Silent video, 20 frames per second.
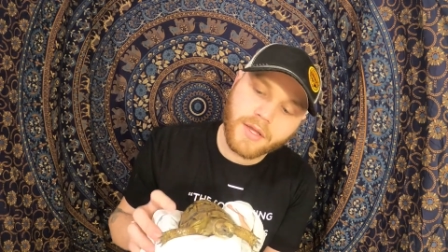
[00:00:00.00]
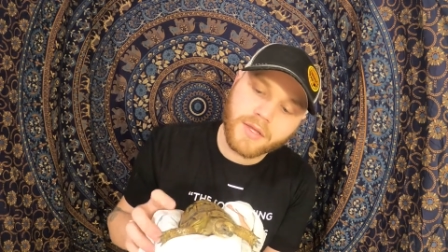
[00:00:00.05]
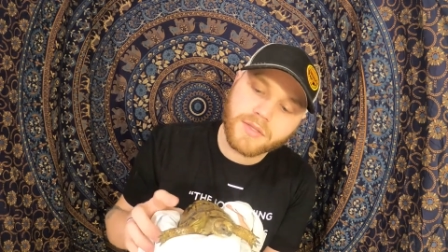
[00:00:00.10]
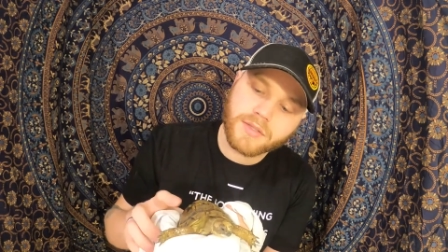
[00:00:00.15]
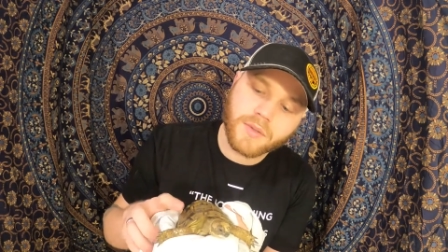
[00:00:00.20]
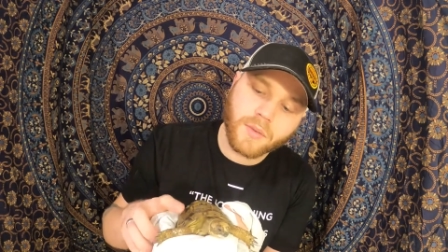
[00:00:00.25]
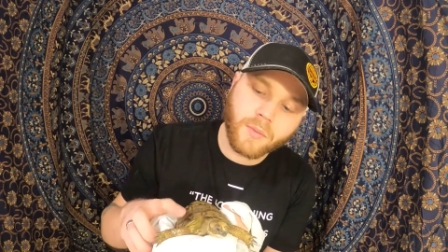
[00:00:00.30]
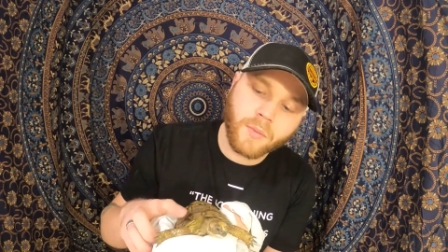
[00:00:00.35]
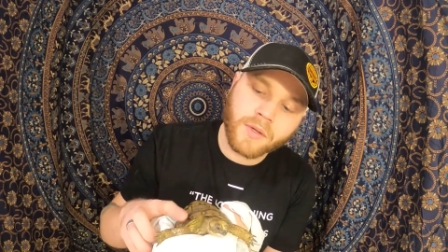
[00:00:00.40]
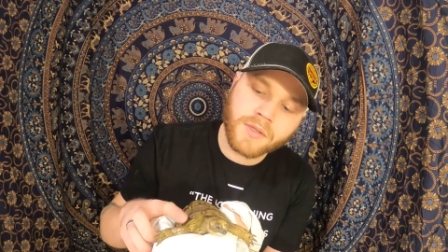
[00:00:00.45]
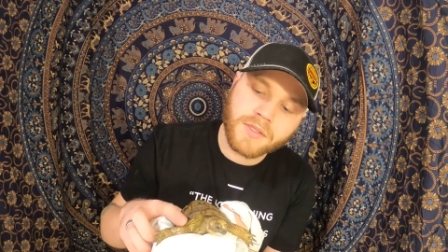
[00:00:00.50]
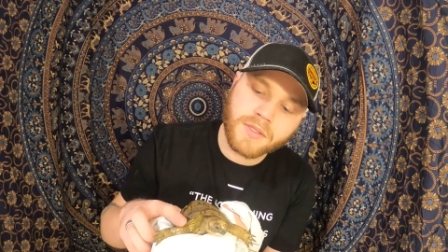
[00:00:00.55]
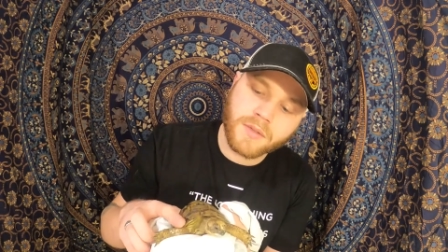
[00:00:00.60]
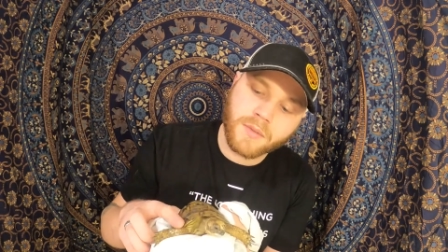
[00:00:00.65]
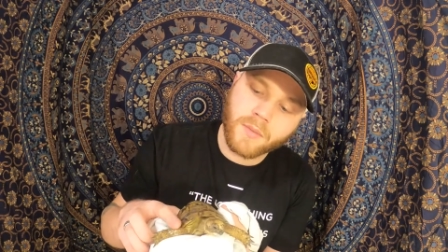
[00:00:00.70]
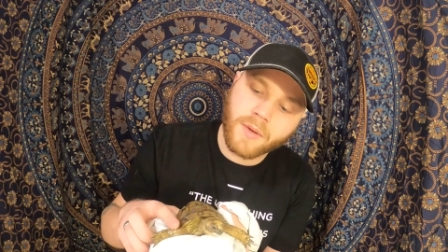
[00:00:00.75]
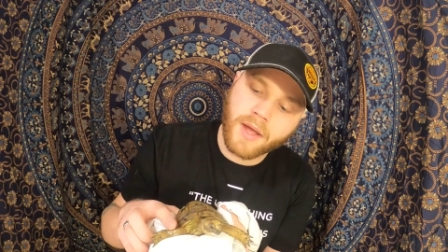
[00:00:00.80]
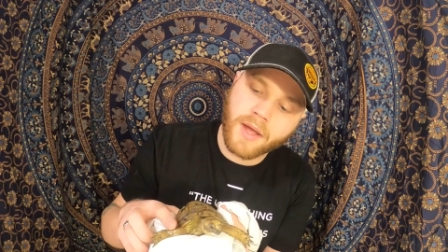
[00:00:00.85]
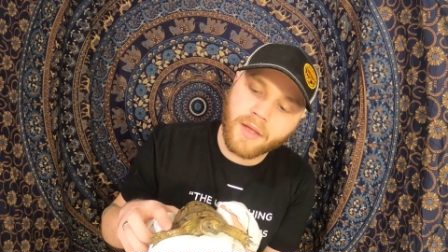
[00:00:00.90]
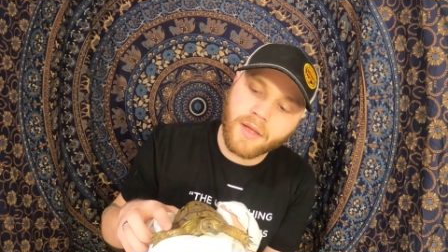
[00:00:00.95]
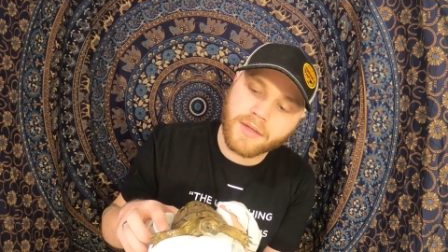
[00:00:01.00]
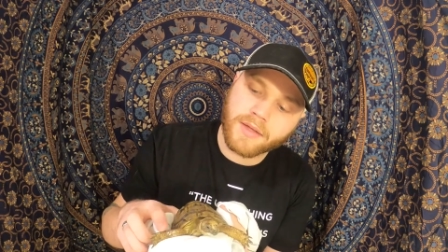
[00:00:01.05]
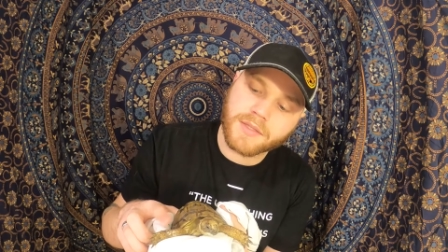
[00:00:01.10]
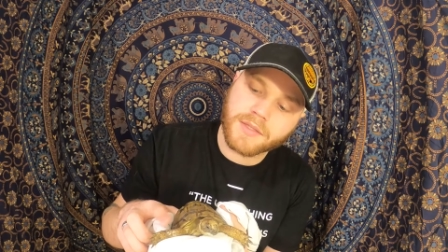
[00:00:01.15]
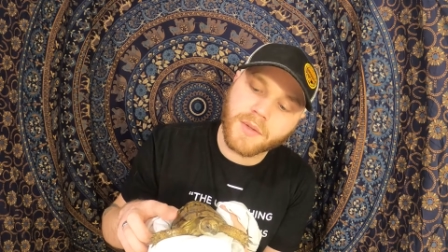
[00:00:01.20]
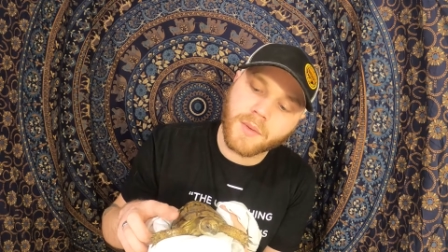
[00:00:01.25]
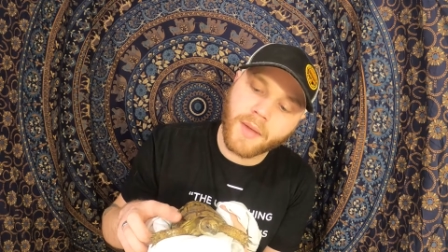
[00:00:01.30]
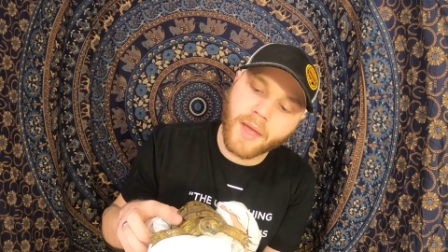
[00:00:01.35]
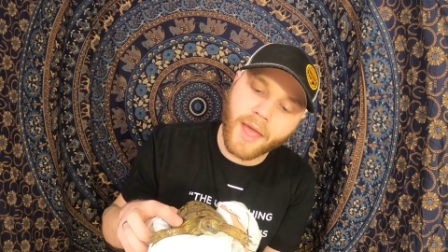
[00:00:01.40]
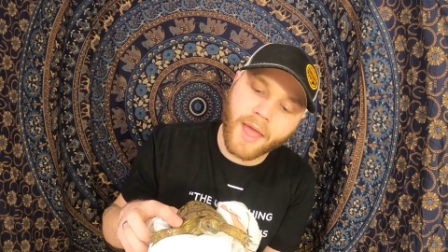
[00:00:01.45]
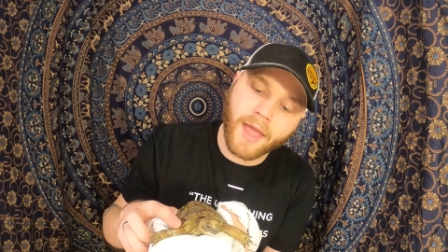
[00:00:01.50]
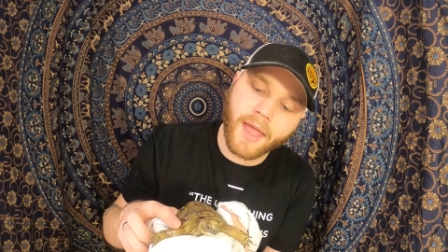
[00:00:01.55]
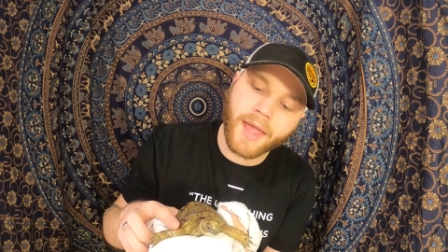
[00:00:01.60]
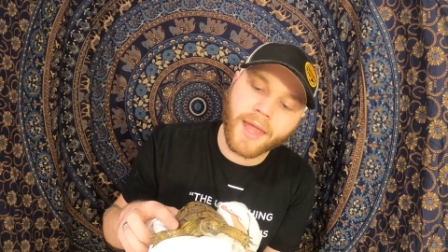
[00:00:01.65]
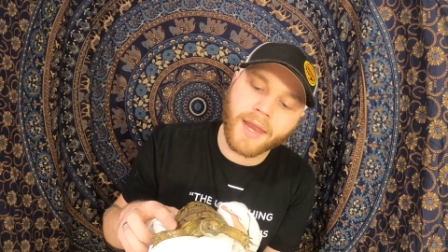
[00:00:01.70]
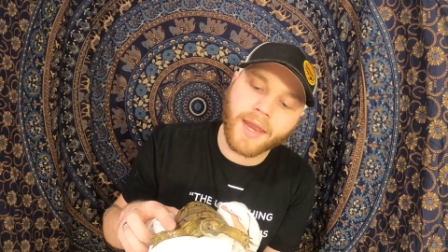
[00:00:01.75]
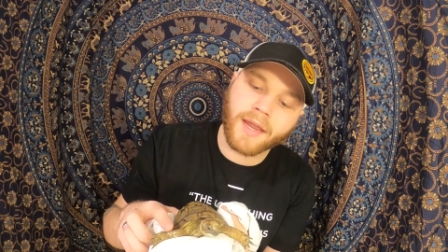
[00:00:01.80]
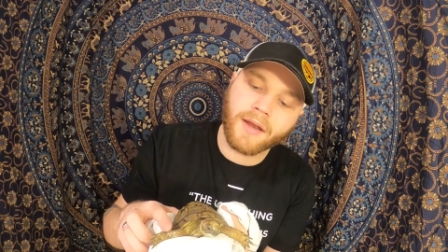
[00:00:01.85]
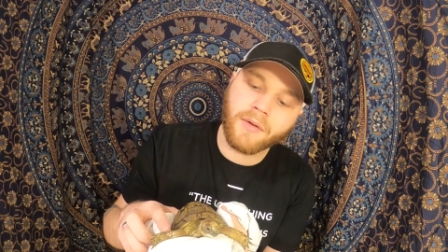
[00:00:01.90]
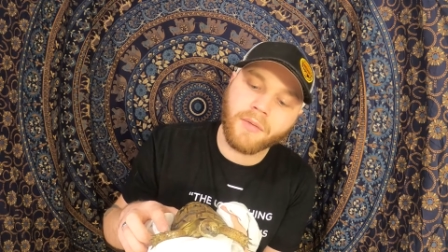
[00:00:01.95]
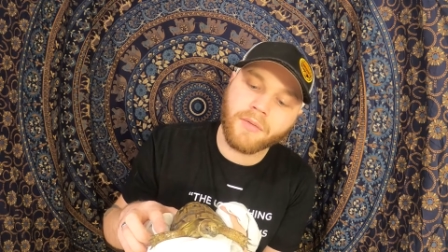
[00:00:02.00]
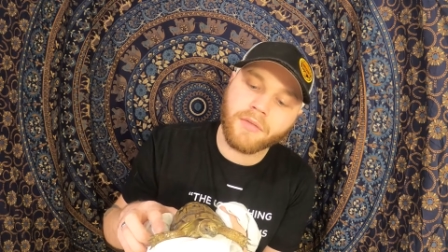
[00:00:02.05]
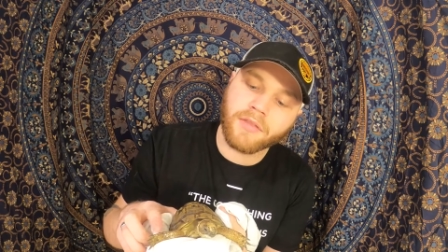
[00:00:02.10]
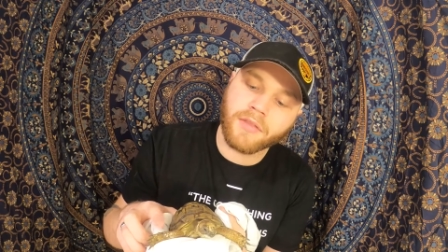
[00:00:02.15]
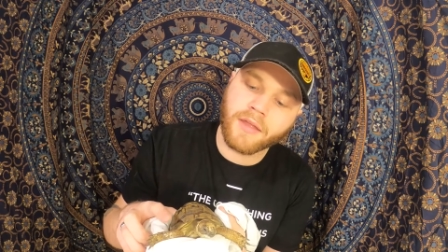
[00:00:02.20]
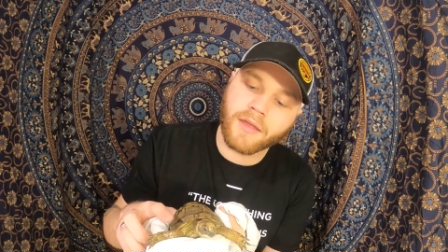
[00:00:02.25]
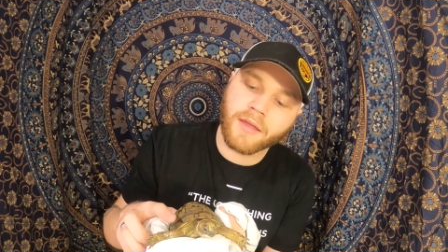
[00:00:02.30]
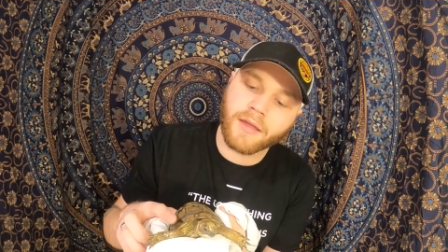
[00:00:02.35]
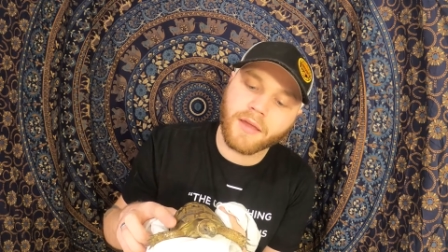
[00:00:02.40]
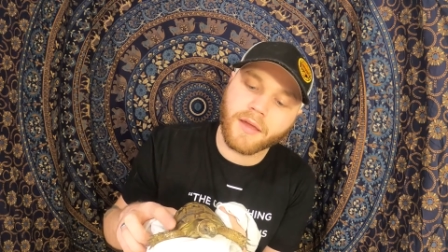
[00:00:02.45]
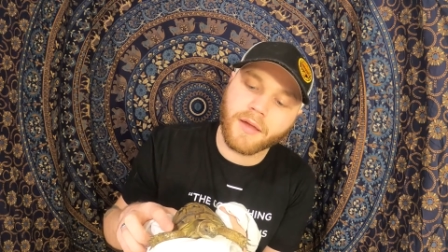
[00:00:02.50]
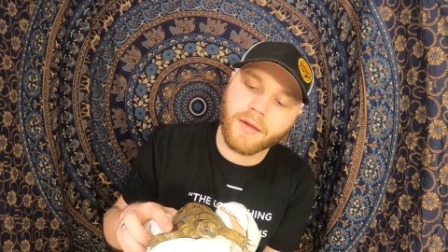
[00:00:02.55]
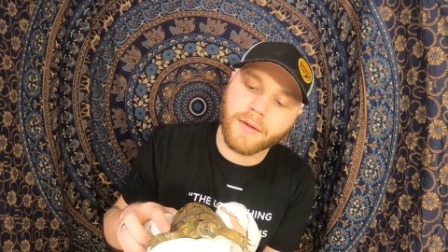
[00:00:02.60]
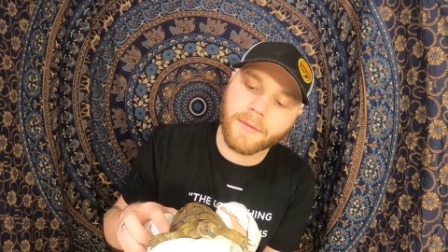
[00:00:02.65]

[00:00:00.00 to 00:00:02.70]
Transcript: So once in a while is okay, and I don't think